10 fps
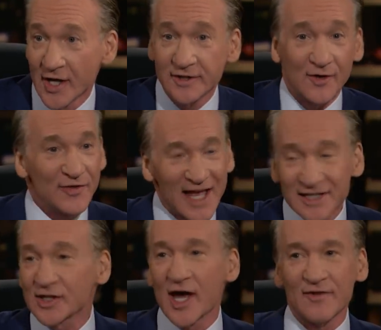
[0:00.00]
So
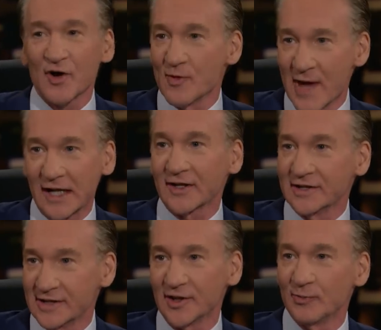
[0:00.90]
that's kind of a hermetically
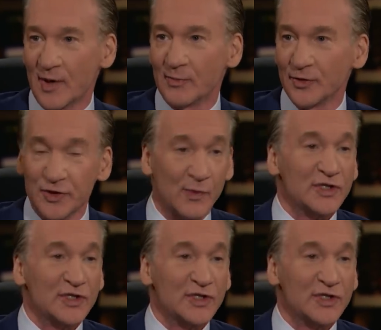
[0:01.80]
sealed bubble, too.